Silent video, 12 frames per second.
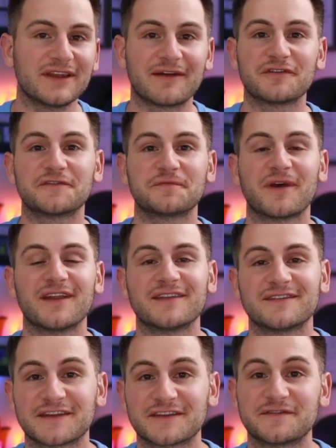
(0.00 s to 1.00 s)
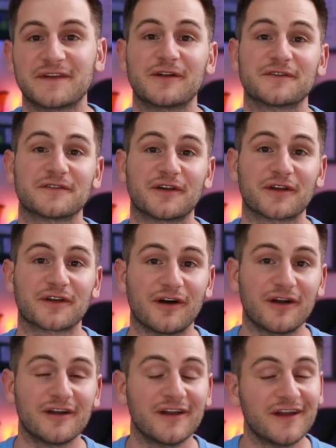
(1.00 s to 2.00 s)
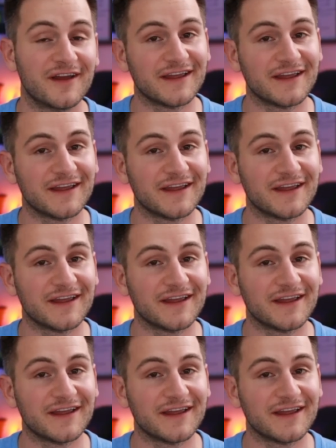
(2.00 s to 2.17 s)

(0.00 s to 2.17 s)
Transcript: never spend six figures on a car,